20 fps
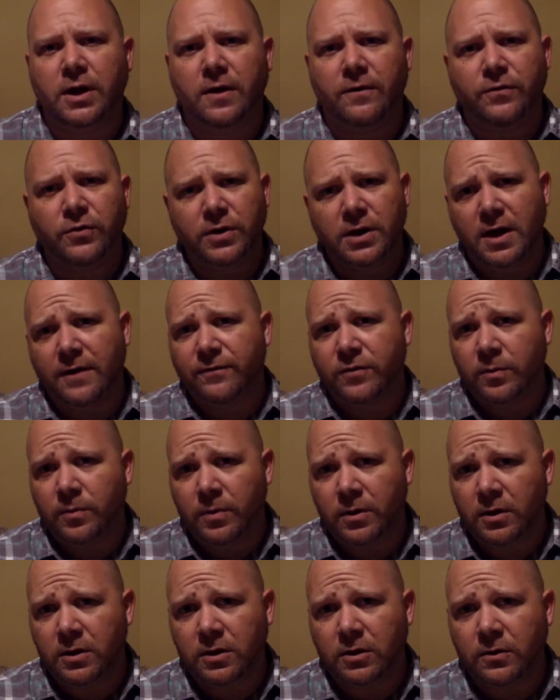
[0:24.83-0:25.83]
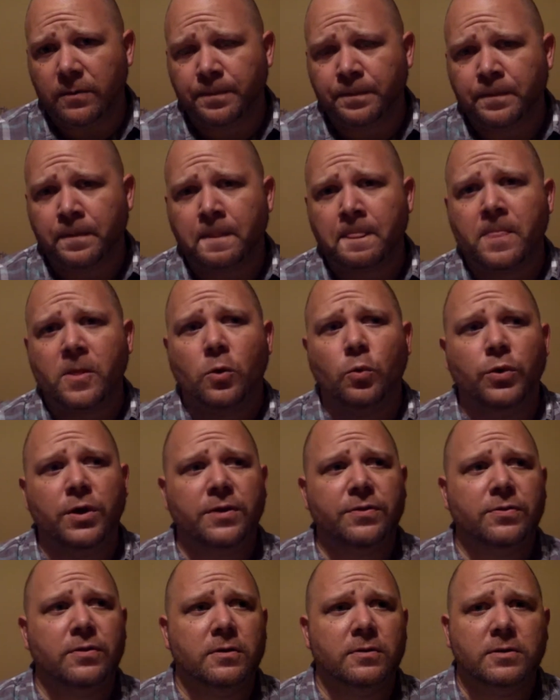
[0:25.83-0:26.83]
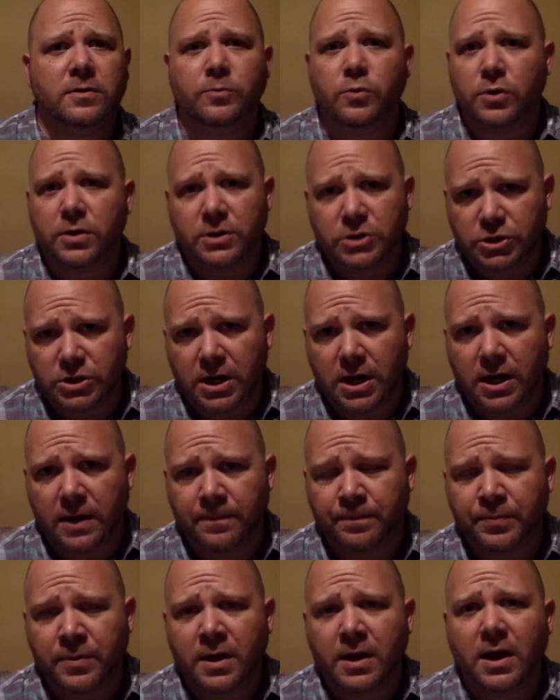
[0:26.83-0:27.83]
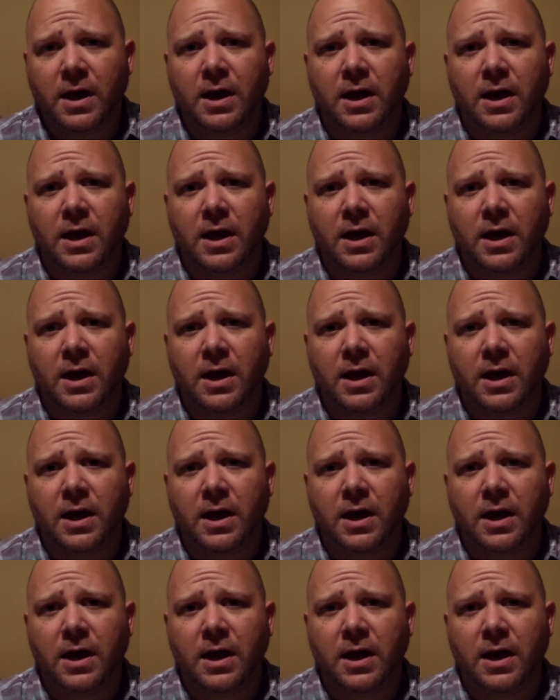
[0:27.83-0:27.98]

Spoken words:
Now, if you're not familiar with the book of John,